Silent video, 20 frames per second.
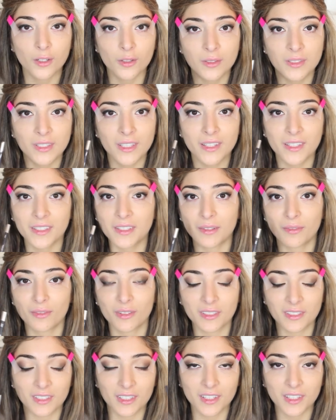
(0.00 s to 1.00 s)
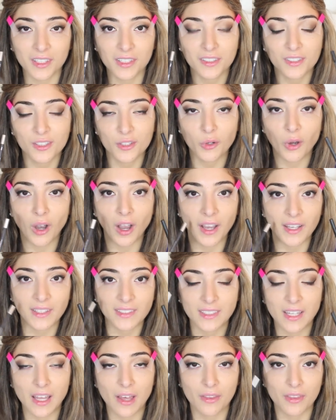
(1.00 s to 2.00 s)
Can you see the difference in these two
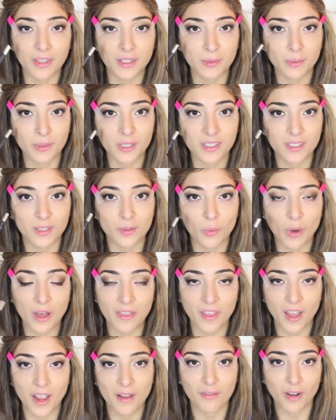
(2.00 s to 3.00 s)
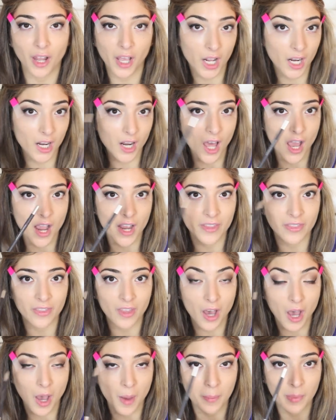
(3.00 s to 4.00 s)
eyes now? This one is the one that I've like lined
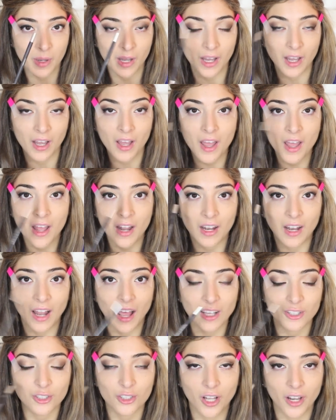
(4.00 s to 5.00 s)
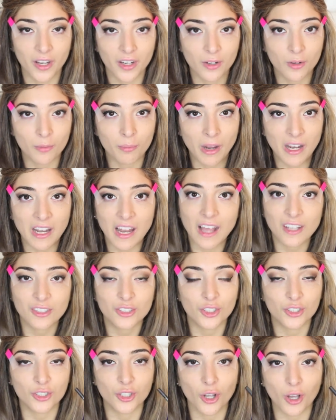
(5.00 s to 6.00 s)
the upper lash line and my
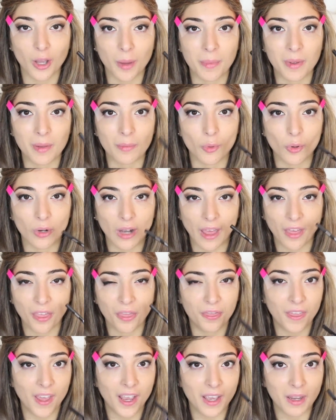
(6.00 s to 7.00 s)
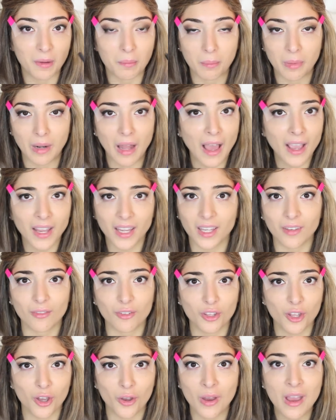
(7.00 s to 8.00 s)
lashes look a bit more like thick and black
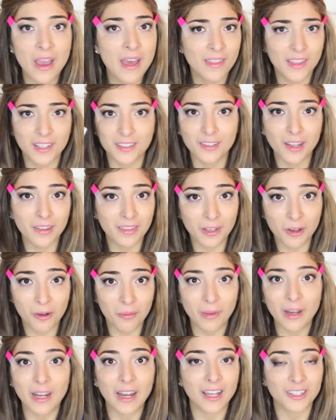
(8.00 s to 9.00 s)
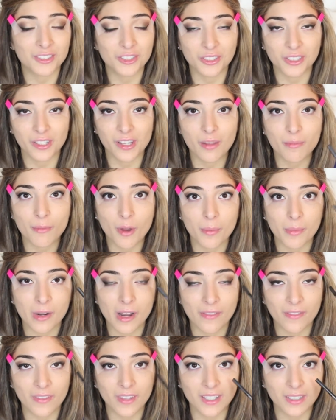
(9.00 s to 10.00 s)
even though there's nothing on my lashes at the
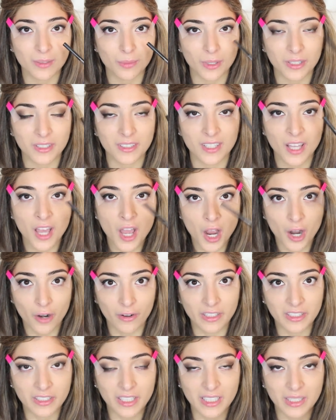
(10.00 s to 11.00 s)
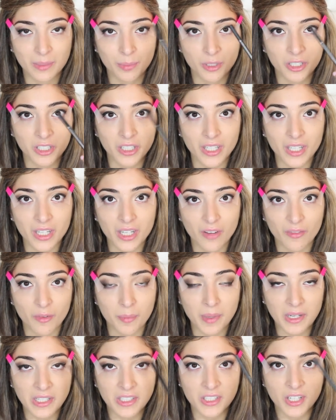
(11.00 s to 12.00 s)
moment and these ones are in desperate need of a
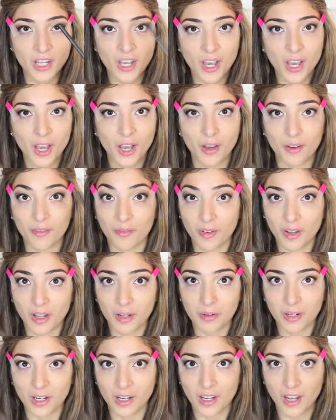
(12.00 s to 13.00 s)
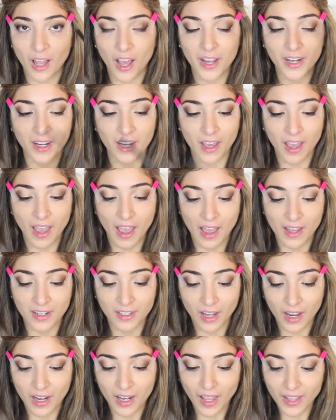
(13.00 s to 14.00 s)
bit of liner.
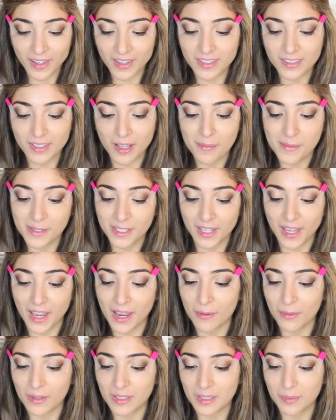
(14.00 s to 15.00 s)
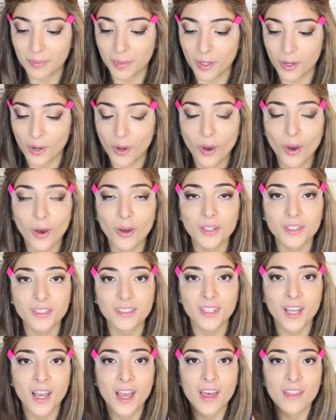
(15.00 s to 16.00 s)
And I like these Urban Decay ones
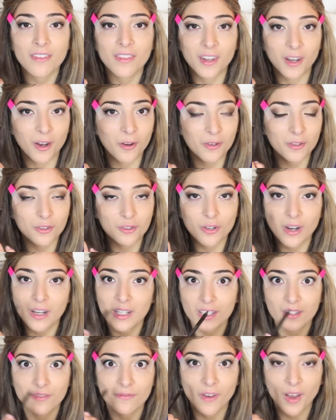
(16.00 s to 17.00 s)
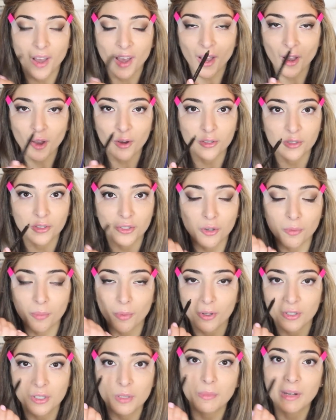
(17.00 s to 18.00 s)
because they don't transfer onto your
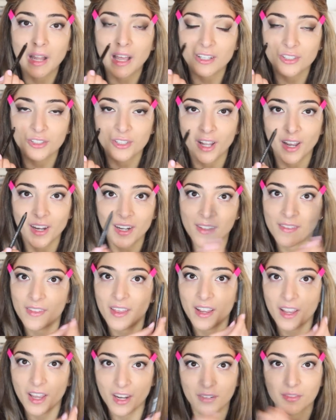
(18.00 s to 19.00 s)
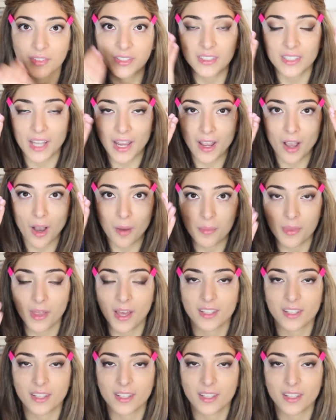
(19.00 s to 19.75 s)
bottom lash line and they kind of stay up